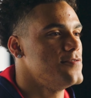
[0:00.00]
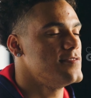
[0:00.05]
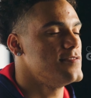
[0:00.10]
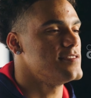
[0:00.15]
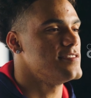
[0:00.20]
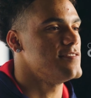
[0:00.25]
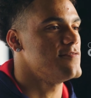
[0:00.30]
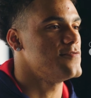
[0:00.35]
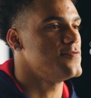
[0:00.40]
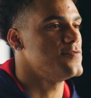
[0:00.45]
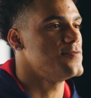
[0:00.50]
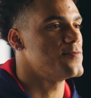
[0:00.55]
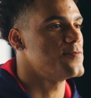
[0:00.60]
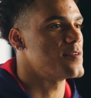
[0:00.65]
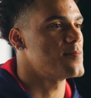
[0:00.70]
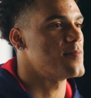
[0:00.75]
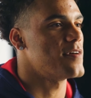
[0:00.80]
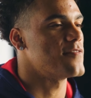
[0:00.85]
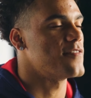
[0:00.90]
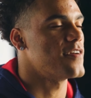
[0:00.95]
Seafood is
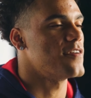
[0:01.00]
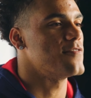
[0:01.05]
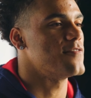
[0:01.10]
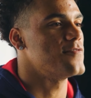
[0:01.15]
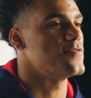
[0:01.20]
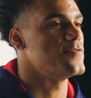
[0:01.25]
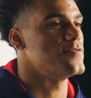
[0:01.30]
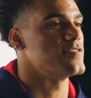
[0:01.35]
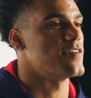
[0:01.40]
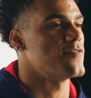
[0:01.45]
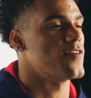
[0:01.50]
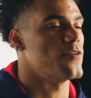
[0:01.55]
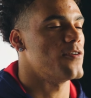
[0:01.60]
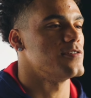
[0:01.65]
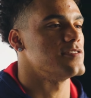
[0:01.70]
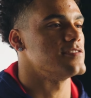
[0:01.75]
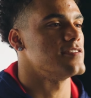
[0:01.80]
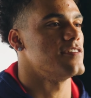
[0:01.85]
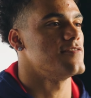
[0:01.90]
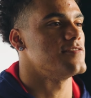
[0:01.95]
one of my favorite foods. I've
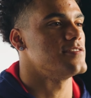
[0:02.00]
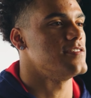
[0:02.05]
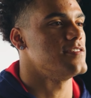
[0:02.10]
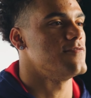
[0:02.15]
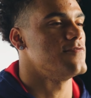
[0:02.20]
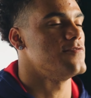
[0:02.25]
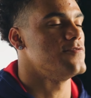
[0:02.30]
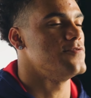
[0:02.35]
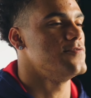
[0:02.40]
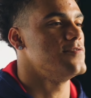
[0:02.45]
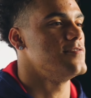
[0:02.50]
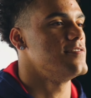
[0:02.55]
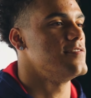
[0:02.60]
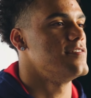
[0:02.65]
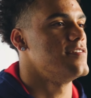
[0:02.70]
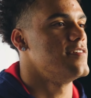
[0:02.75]
always loved seafood.